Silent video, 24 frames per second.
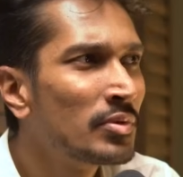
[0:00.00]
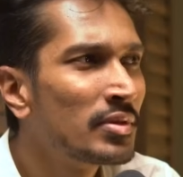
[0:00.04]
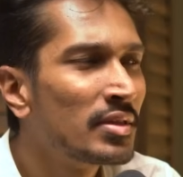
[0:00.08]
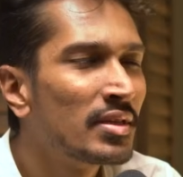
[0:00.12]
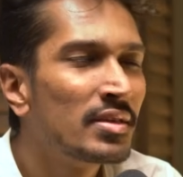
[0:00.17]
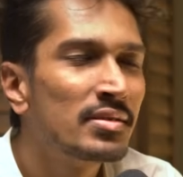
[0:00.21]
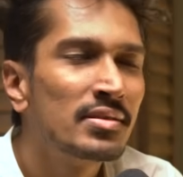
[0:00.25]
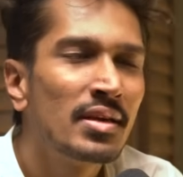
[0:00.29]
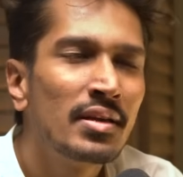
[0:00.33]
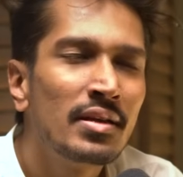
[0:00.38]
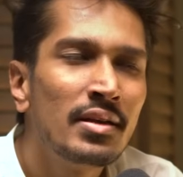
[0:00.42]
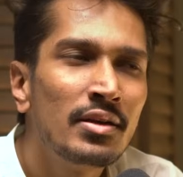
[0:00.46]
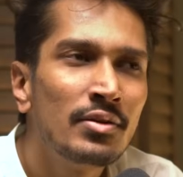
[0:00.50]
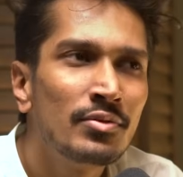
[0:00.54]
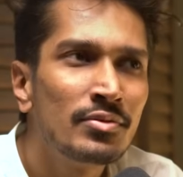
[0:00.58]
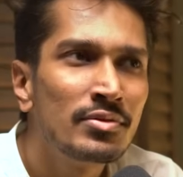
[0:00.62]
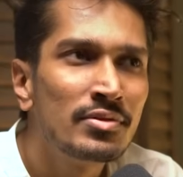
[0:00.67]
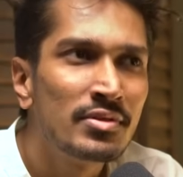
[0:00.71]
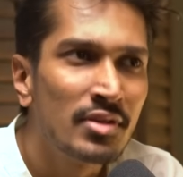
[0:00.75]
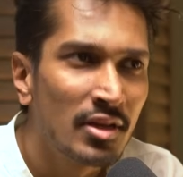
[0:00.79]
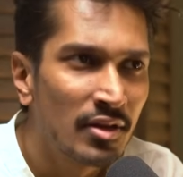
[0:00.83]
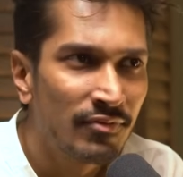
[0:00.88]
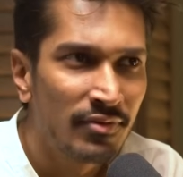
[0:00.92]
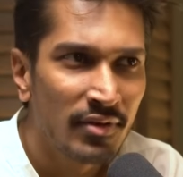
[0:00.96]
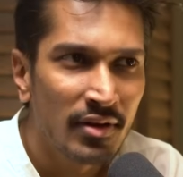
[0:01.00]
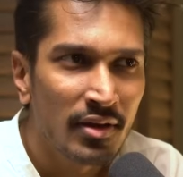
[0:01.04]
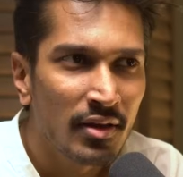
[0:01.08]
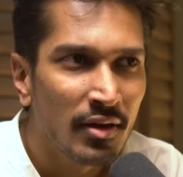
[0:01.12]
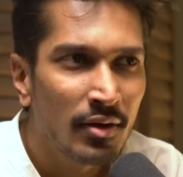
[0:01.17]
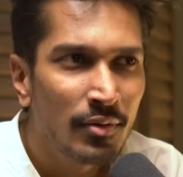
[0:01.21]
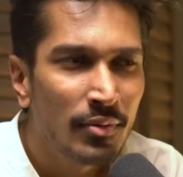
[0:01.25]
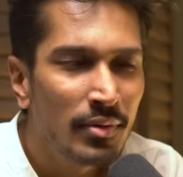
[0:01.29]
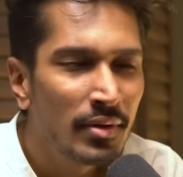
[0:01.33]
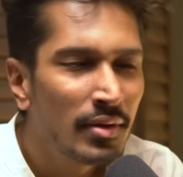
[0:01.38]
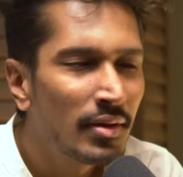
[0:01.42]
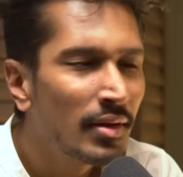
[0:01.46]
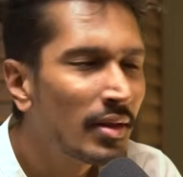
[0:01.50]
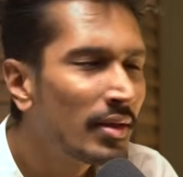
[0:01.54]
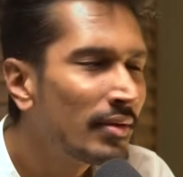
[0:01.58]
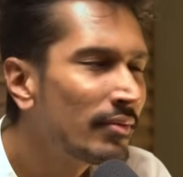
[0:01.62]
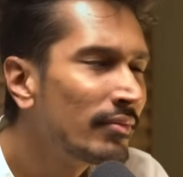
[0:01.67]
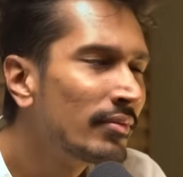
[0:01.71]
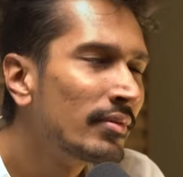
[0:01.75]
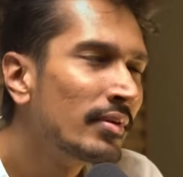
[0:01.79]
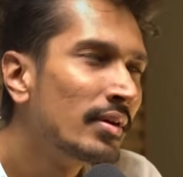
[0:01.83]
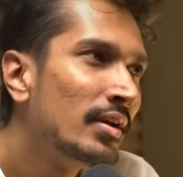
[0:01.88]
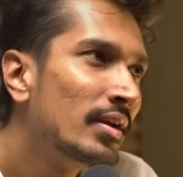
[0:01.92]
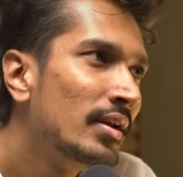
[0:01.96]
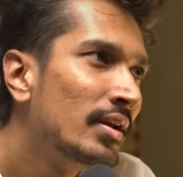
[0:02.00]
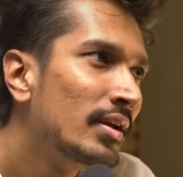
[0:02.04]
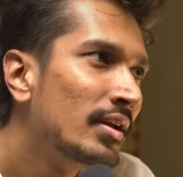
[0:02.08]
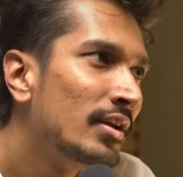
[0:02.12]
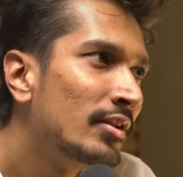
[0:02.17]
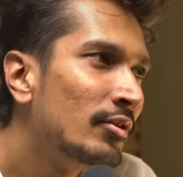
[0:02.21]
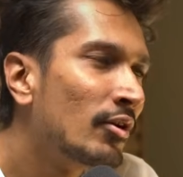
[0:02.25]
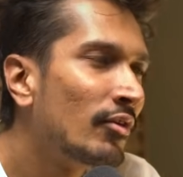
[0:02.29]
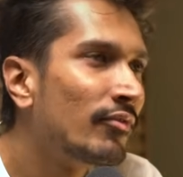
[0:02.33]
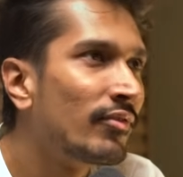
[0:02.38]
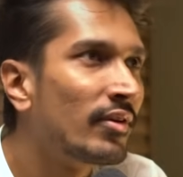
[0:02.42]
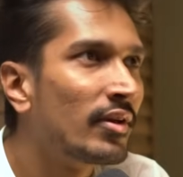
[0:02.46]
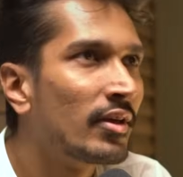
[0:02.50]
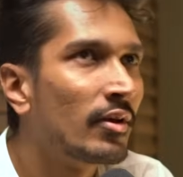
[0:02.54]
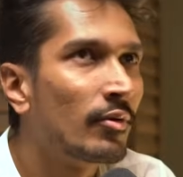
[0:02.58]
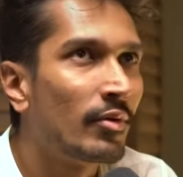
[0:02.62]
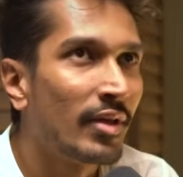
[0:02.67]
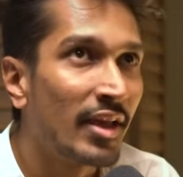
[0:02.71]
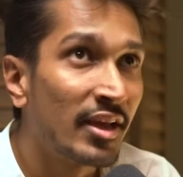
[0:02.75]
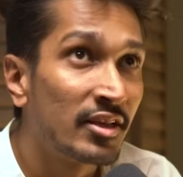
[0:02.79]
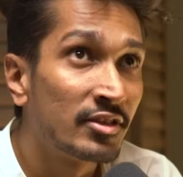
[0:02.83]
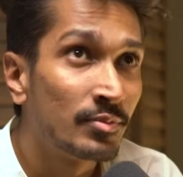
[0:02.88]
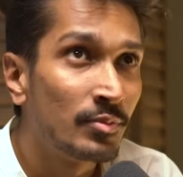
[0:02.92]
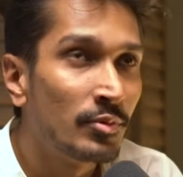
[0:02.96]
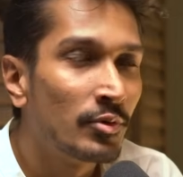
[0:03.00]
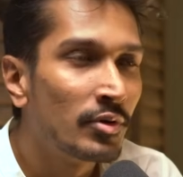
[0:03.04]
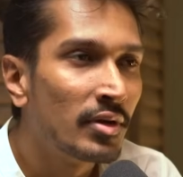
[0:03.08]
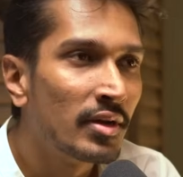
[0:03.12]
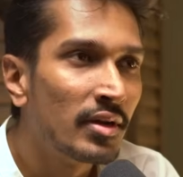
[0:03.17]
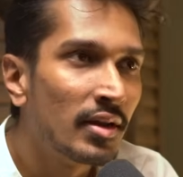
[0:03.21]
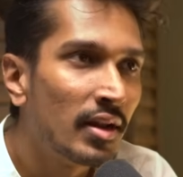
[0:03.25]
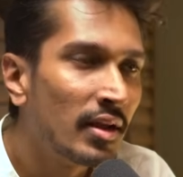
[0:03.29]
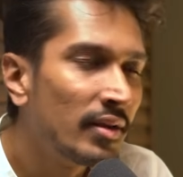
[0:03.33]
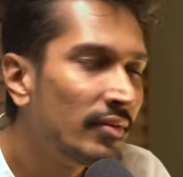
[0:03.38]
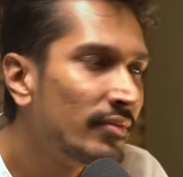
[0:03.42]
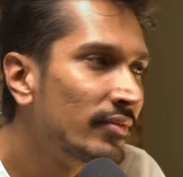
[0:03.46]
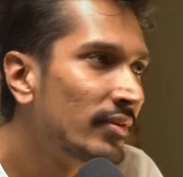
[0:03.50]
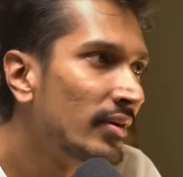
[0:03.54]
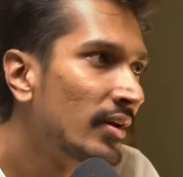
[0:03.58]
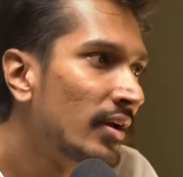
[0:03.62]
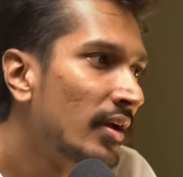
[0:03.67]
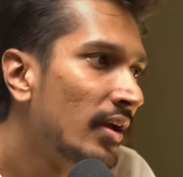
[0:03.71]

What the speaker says: more things I need to still figure out in life. Not figure out, explore in life.